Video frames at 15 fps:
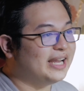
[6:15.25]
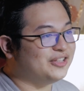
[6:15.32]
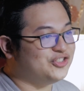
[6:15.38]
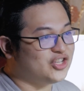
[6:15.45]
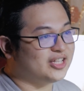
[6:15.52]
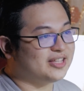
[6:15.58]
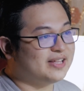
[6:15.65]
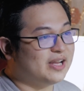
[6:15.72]

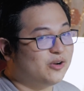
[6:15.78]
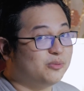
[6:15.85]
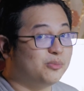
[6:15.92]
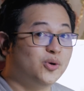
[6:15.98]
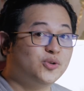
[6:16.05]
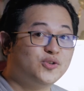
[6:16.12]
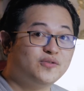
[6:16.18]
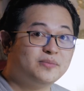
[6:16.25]
jot down
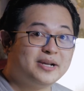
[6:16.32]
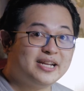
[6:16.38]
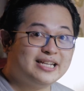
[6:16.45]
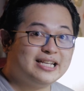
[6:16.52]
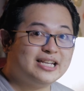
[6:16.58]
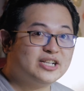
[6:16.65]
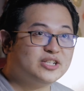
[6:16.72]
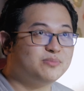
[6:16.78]
most of my
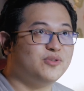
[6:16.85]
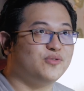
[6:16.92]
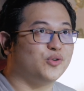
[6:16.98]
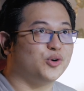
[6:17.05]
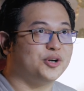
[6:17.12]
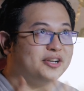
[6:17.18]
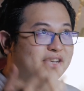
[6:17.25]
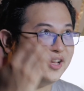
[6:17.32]
ideas
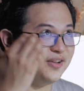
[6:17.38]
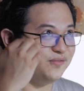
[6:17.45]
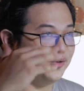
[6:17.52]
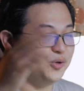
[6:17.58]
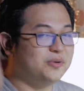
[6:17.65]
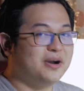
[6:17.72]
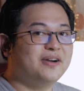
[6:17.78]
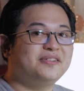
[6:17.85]
before they
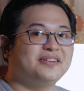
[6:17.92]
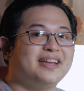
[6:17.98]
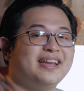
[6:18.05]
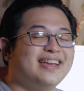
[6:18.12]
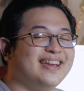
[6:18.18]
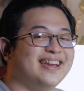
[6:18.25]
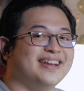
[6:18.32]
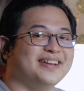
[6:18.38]
flew out
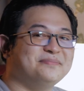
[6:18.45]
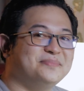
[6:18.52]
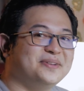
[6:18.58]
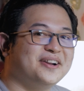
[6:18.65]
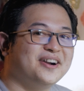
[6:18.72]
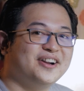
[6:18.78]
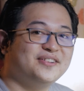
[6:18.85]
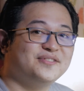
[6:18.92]
and be
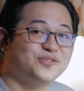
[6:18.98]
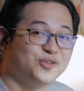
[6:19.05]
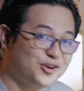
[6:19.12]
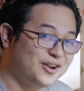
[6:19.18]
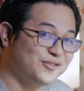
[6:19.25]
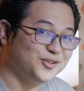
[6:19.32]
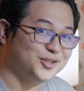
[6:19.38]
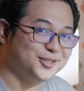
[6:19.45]
gone
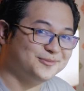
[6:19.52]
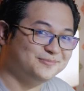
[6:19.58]
forever.